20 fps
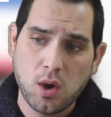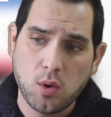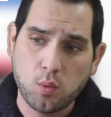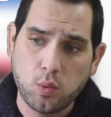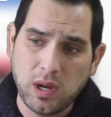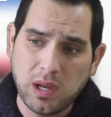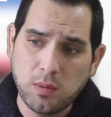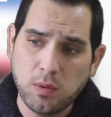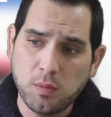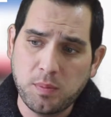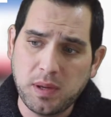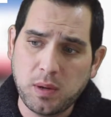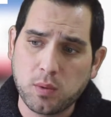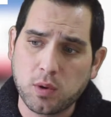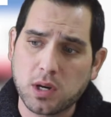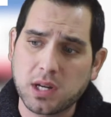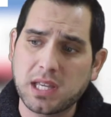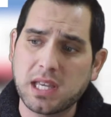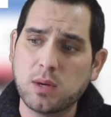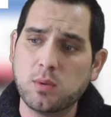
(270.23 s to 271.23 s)
"We will be
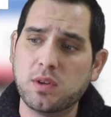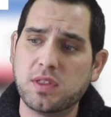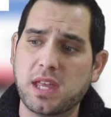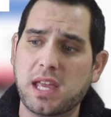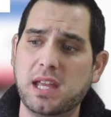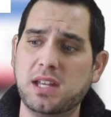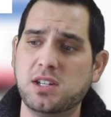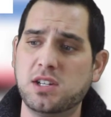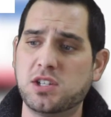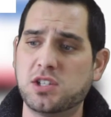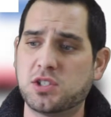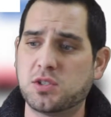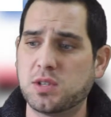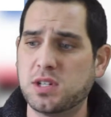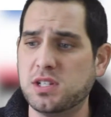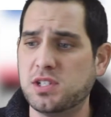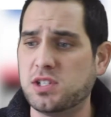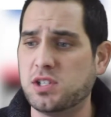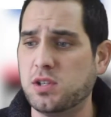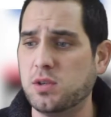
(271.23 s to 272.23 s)
working with
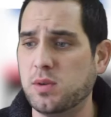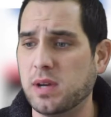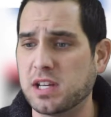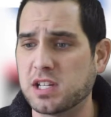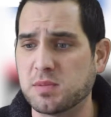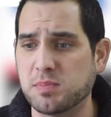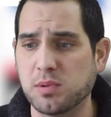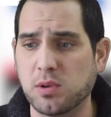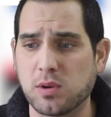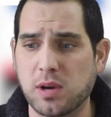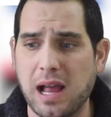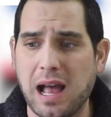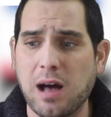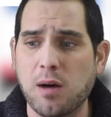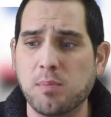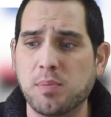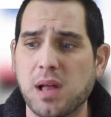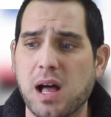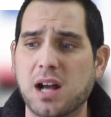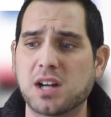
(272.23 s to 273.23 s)
industries to explore
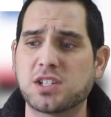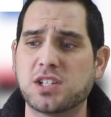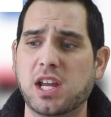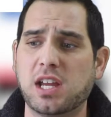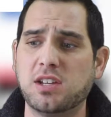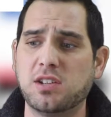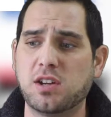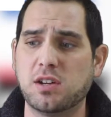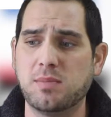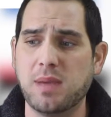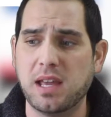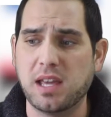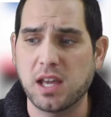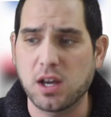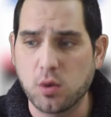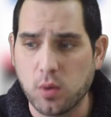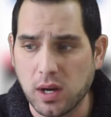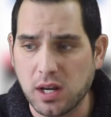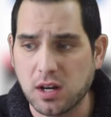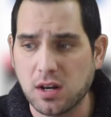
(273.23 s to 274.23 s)
how blockchain could make
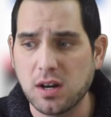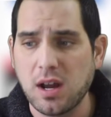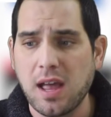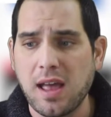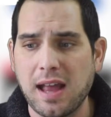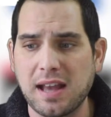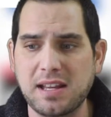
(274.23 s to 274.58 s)
it quicker